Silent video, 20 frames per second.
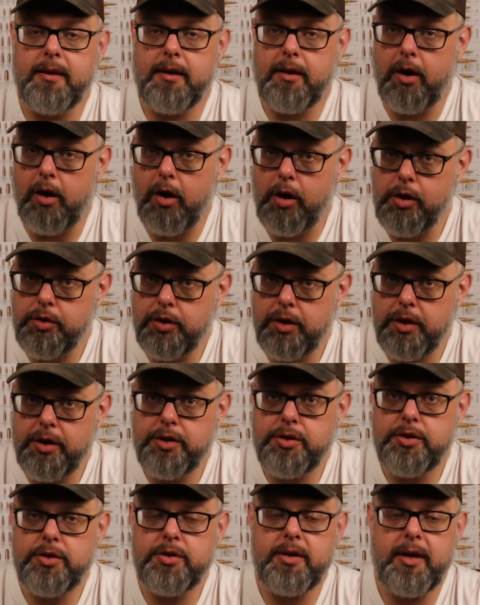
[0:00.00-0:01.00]

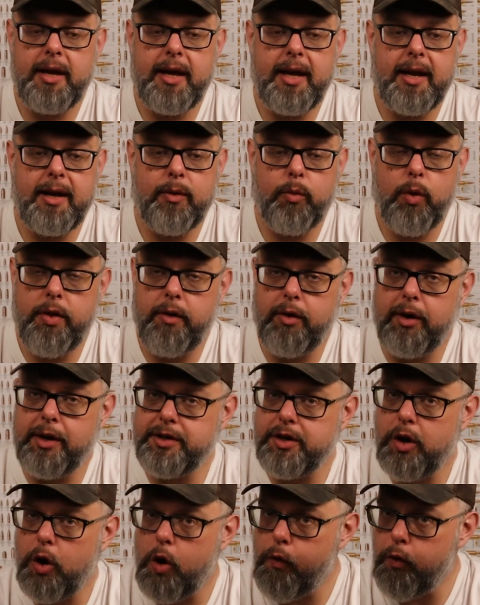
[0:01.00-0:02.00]
cartridge, and whether
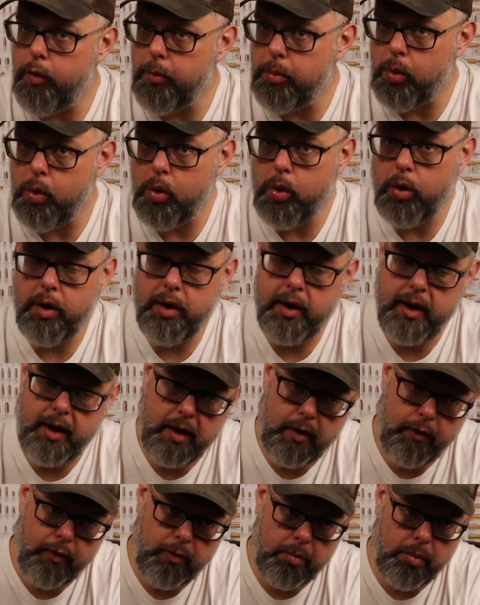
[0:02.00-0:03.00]
it's overbore or
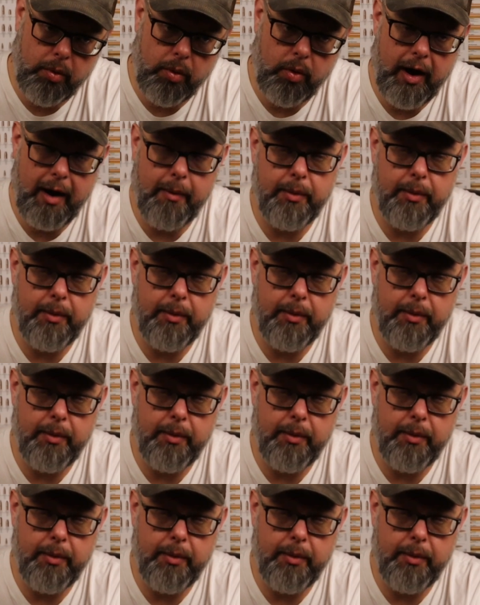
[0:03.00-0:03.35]
not overbore,